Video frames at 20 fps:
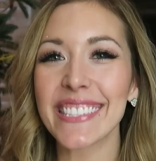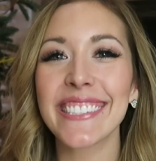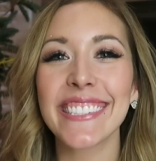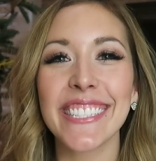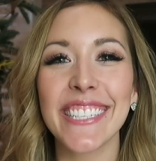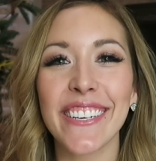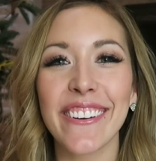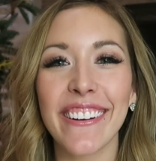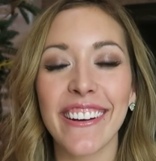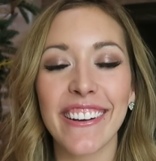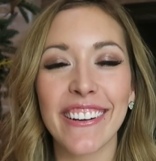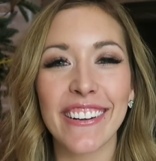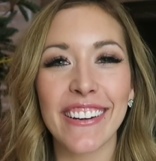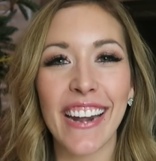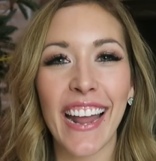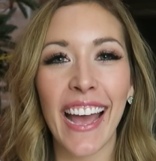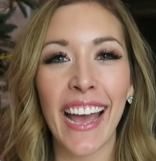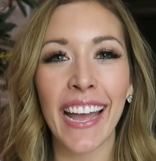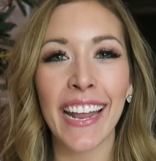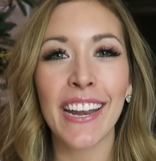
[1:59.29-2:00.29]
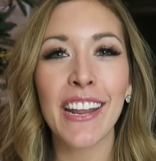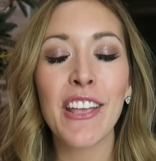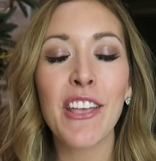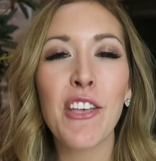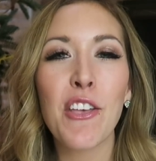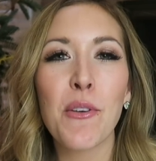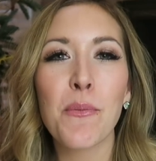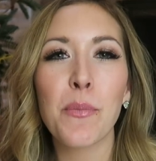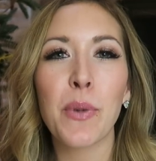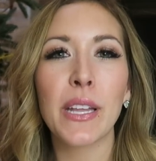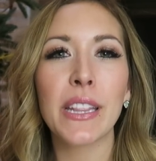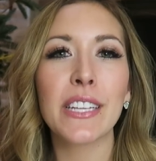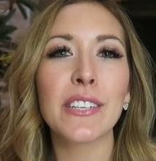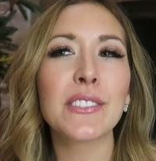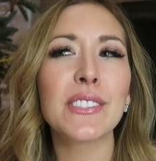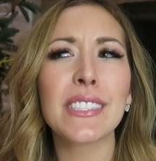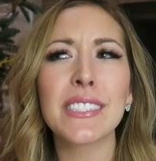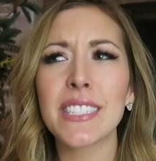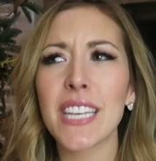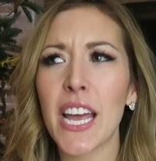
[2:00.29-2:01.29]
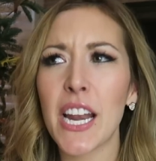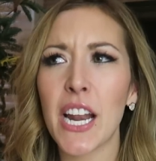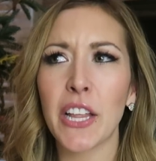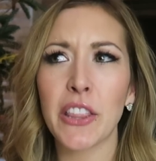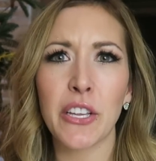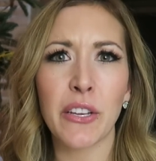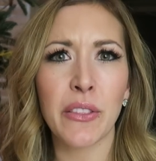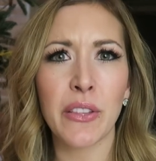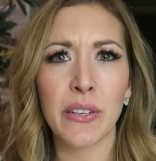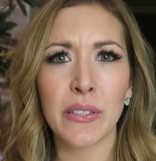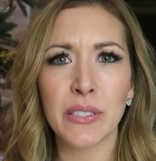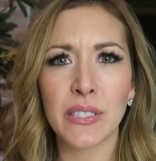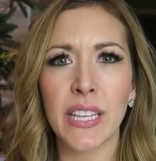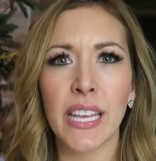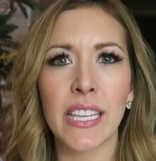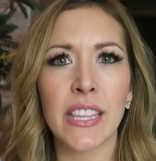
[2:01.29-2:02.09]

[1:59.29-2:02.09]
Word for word: this year or not. But there's a ton out there. There's